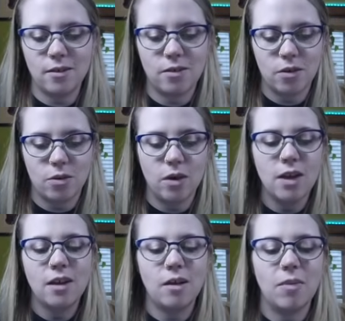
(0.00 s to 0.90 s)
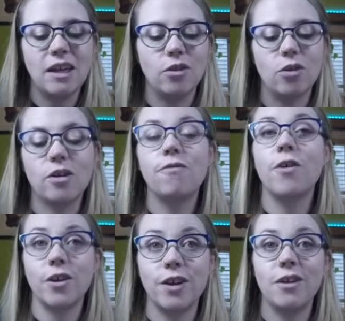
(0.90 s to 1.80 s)
So it might look
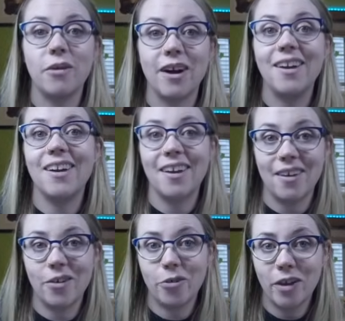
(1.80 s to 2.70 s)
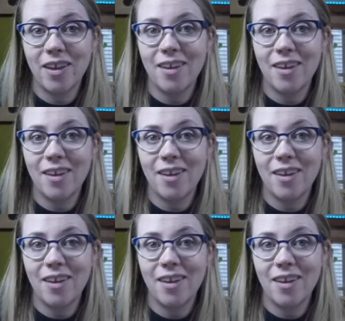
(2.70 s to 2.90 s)
funky right now,